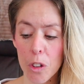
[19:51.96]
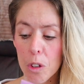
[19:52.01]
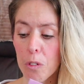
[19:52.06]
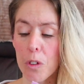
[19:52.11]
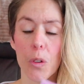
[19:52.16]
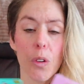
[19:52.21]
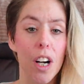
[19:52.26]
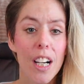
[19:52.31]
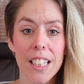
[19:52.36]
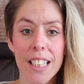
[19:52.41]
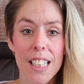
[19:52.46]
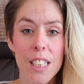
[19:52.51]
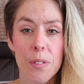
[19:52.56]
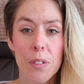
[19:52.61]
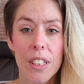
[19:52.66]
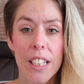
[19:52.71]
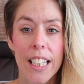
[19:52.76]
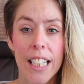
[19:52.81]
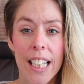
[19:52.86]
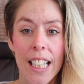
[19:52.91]
know if you got this
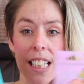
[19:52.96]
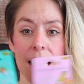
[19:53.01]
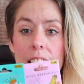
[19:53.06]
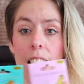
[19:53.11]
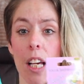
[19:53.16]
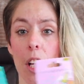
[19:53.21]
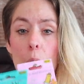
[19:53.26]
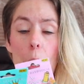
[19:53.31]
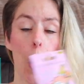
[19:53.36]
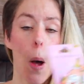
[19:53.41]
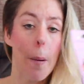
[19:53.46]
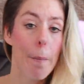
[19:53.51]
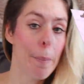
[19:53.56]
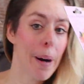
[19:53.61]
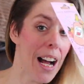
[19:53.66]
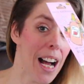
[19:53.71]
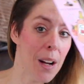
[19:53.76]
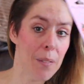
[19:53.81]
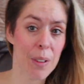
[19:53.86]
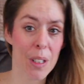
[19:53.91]
for the kids, but
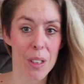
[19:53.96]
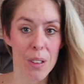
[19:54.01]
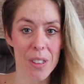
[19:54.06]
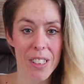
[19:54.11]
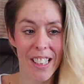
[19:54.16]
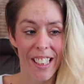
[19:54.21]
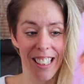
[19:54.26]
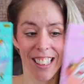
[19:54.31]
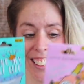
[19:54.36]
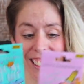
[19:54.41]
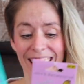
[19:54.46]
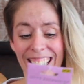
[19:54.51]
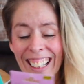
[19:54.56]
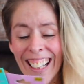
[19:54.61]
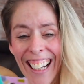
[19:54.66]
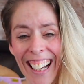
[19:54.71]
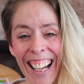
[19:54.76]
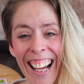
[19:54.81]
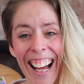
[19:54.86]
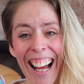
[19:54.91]
I'm gonna use it
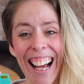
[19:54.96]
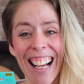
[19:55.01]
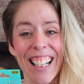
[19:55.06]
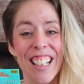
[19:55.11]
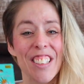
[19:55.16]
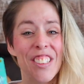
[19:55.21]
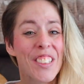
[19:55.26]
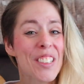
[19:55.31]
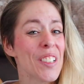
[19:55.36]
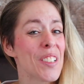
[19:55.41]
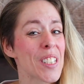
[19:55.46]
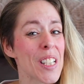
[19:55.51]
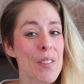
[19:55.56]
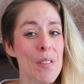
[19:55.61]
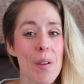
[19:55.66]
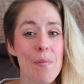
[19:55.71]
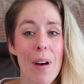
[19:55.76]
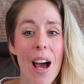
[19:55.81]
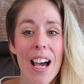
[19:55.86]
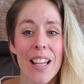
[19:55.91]
because she knows I'm
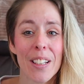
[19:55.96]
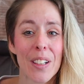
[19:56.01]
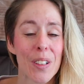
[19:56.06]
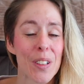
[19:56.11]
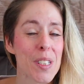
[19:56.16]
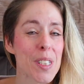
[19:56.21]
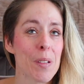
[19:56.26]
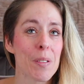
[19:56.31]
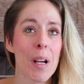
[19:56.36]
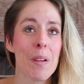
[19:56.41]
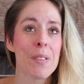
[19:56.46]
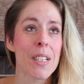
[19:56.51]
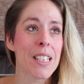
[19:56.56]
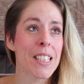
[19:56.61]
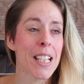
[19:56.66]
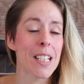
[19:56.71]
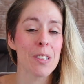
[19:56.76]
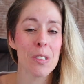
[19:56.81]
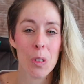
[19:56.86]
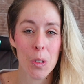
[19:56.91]
a bath girl. Sometimes I
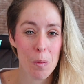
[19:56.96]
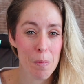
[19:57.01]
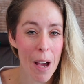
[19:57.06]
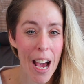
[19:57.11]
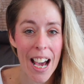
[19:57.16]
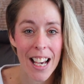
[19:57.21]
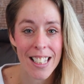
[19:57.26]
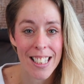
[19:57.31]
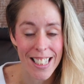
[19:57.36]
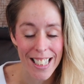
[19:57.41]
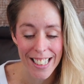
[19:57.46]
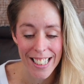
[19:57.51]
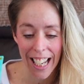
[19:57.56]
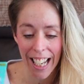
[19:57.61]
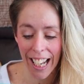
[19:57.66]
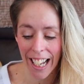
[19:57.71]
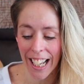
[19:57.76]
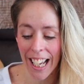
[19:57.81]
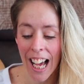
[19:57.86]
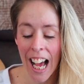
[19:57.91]
take 2 baths a
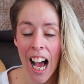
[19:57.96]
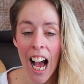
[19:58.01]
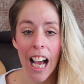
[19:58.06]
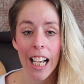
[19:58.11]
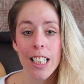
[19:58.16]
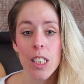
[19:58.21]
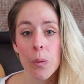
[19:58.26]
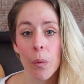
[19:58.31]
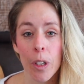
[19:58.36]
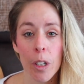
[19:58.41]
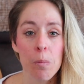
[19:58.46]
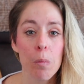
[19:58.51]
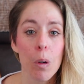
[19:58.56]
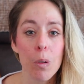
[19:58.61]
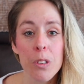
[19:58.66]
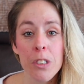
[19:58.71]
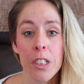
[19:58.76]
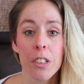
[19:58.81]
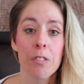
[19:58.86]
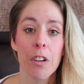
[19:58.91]
day. I swear
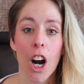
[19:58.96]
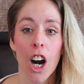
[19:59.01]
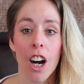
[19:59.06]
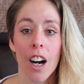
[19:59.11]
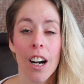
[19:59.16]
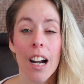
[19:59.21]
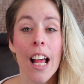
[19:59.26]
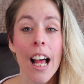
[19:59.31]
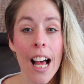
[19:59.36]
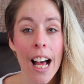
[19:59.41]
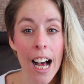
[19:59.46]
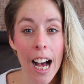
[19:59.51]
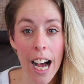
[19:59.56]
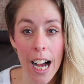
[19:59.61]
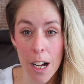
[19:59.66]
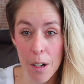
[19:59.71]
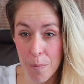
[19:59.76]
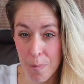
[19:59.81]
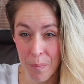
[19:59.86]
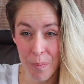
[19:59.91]
most of our
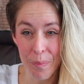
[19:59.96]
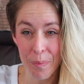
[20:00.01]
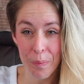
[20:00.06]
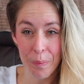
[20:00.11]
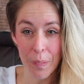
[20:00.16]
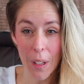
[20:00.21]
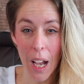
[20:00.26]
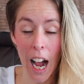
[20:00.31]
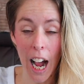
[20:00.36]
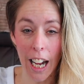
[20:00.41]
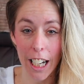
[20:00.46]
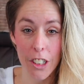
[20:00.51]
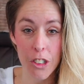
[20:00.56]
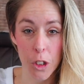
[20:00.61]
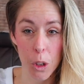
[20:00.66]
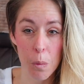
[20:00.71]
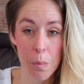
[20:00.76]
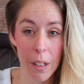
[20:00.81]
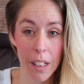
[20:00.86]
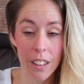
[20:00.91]

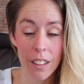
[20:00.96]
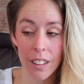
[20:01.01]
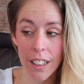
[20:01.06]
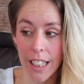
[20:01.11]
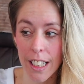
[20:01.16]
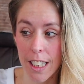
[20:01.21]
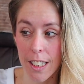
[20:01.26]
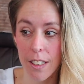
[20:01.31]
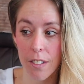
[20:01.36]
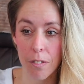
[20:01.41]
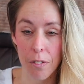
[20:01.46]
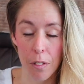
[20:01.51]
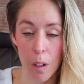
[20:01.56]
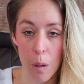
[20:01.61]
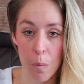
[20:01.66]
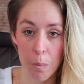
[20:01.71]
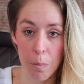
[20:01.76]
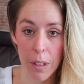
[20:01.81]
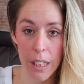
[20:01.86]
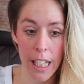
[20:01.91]
hydro bill is
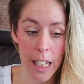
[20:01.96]
from